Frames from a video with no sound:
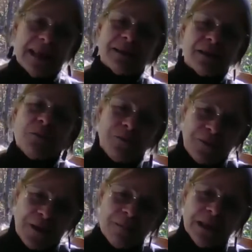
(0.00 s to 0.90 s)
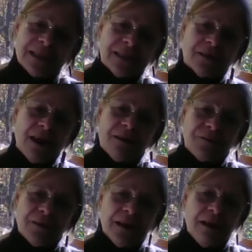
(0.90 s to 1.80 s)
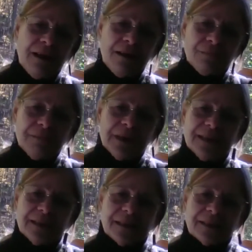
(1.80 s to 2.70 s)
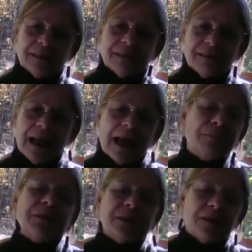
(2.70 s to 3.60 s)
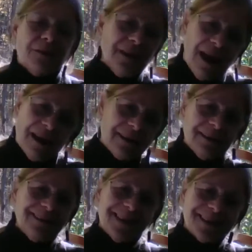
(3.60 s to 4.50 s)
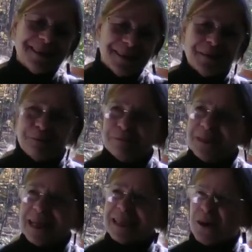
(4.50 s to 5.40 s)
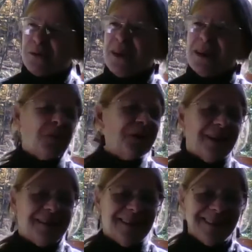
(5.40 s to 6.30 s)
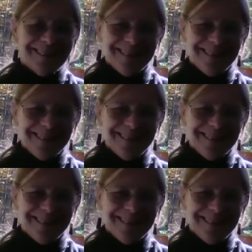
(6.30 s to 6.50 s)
That family stuff happens here a lot. And that's our favorite, I think.